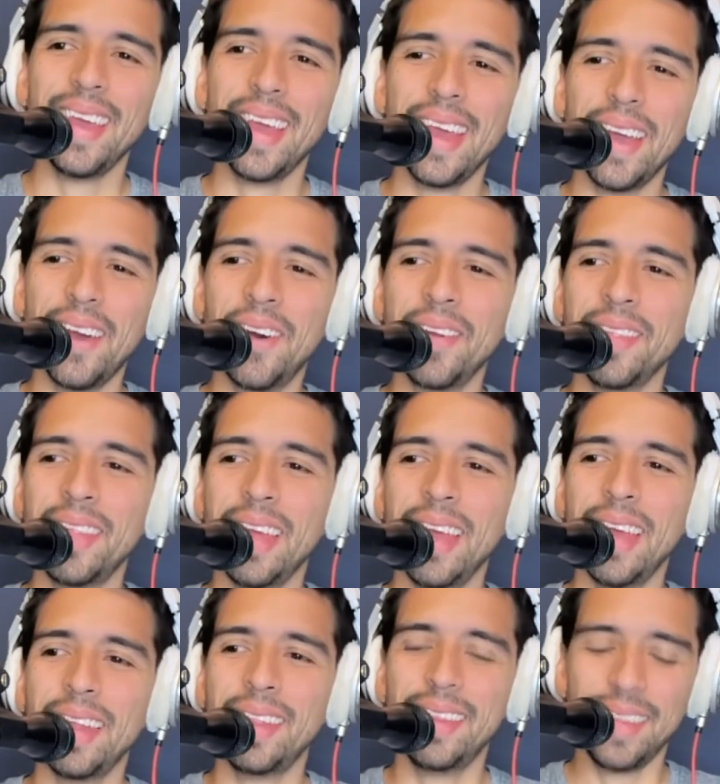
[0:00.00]
on
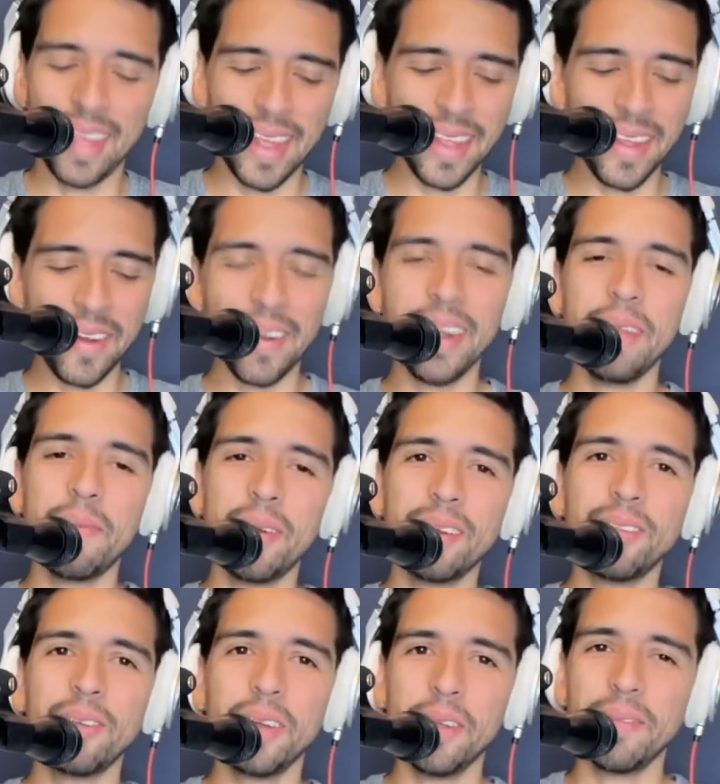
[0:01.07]
the 10-year
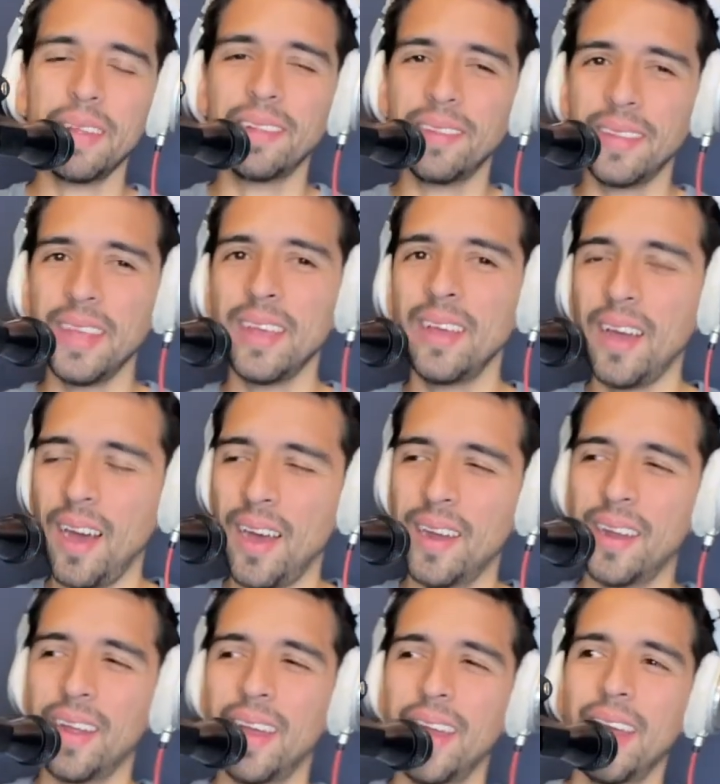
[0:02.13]
anniversary of the SinCon.
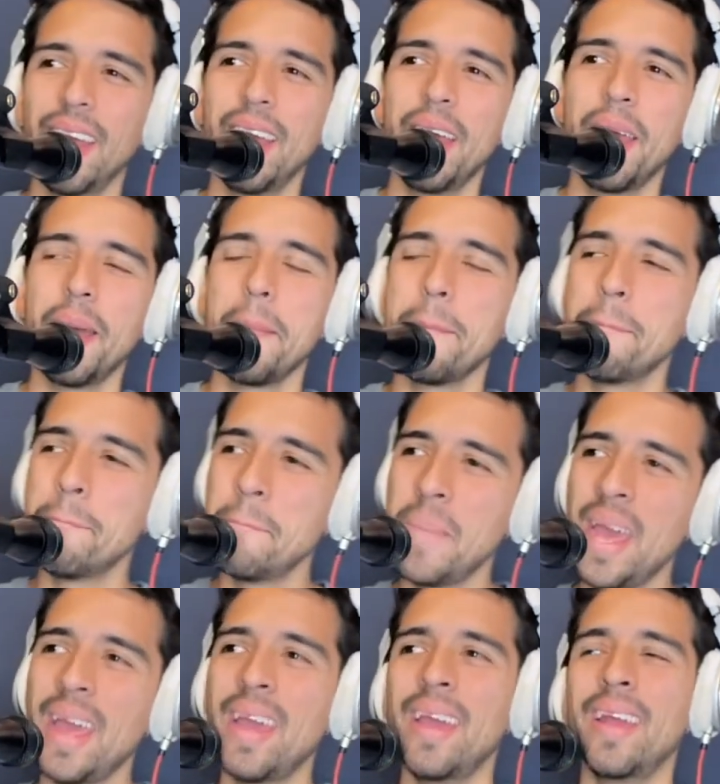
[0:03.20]

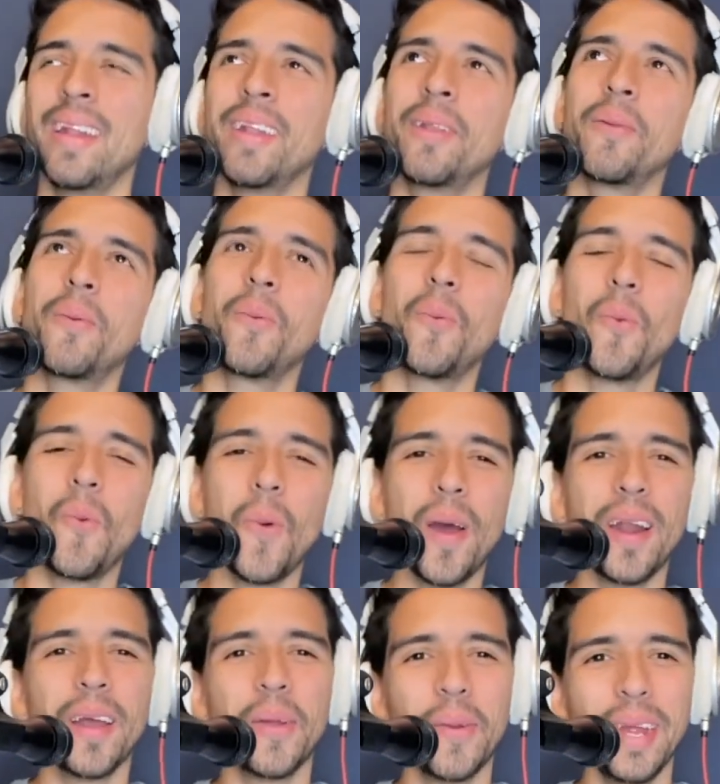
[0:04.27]
Man, what
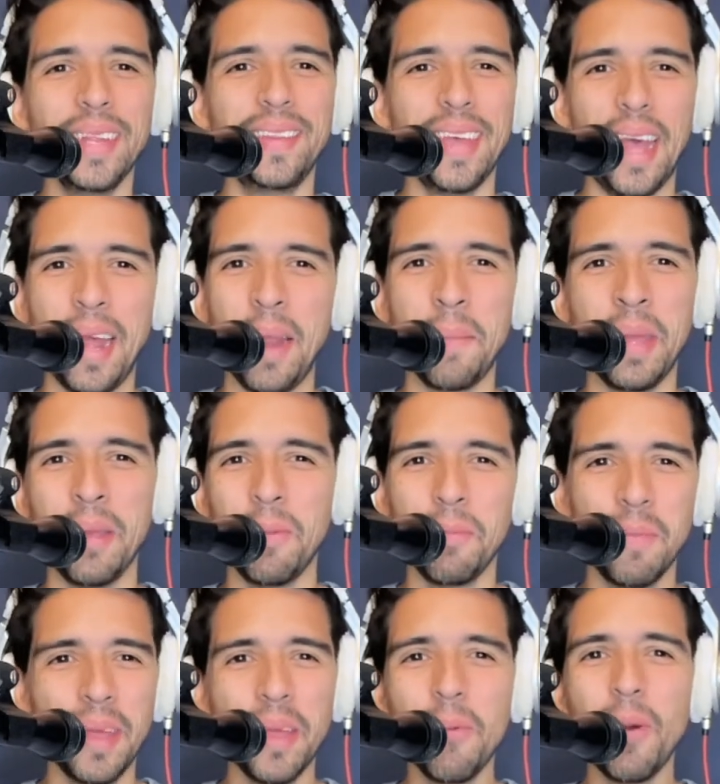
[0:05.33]
a great time. I mean,
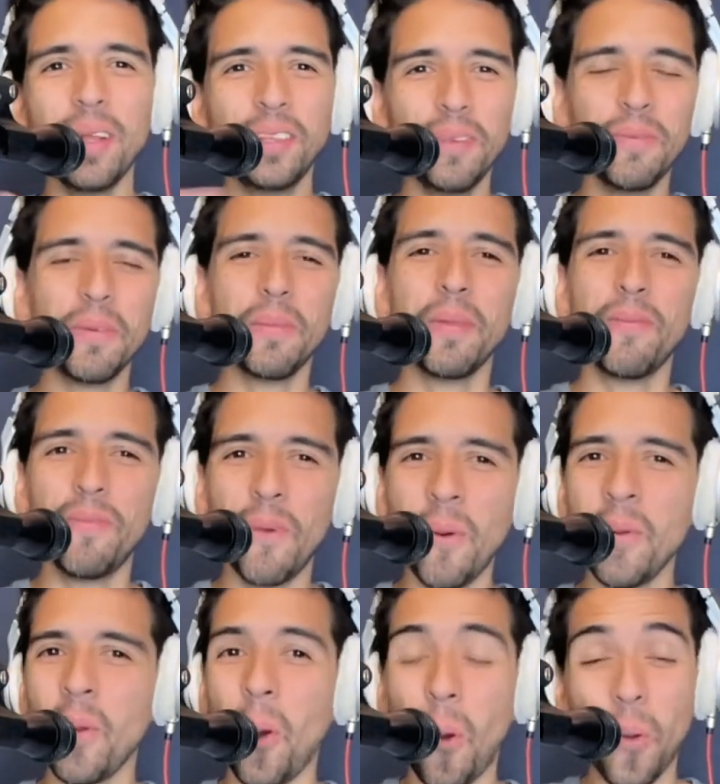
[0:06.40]
me watching from the
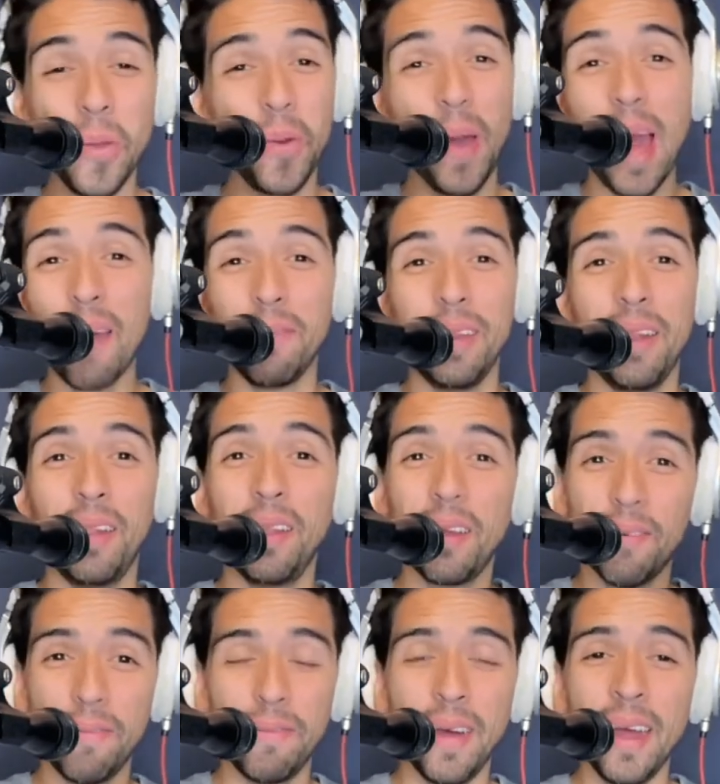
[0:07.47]
phone, oh, you having a lot
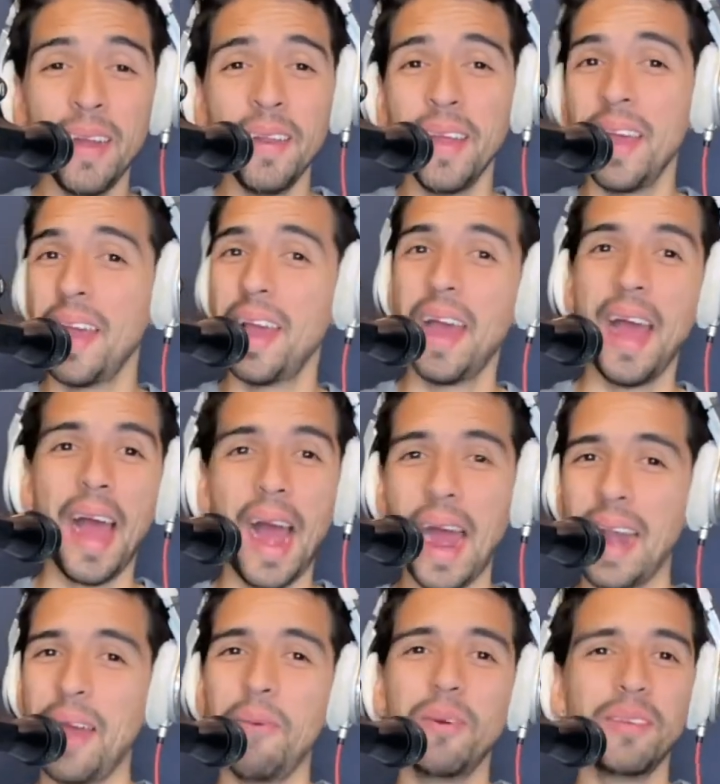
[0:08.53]
of fun.
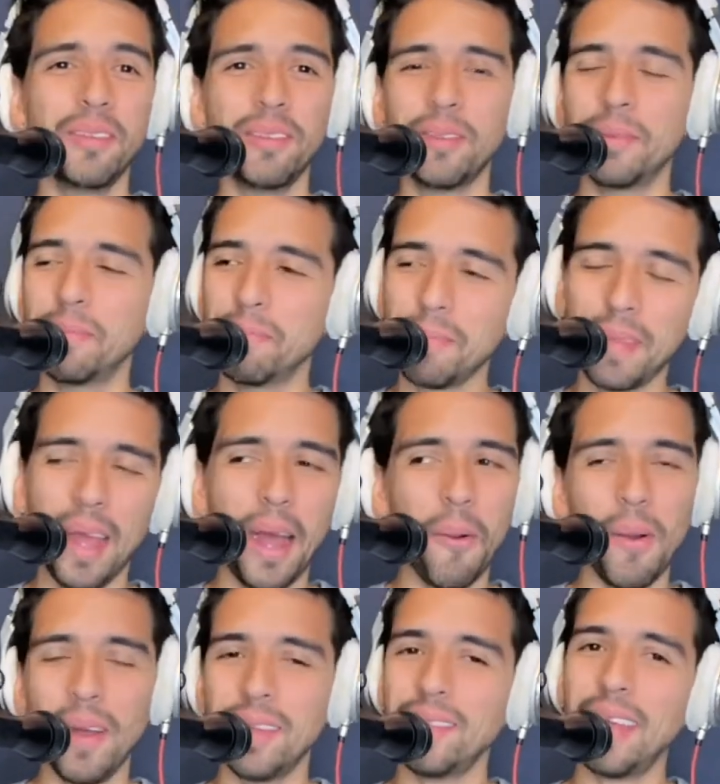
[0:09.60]
And I was
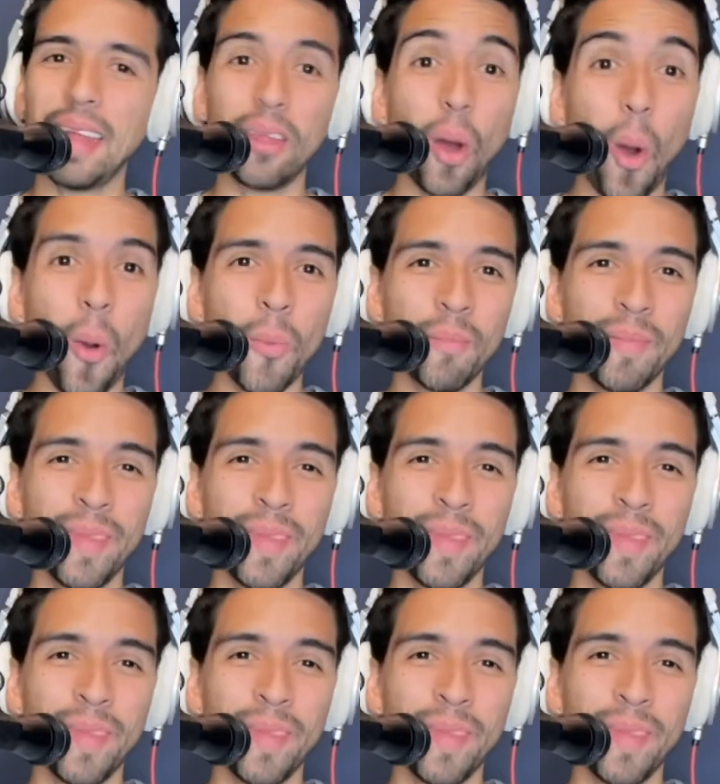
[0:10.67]
at home.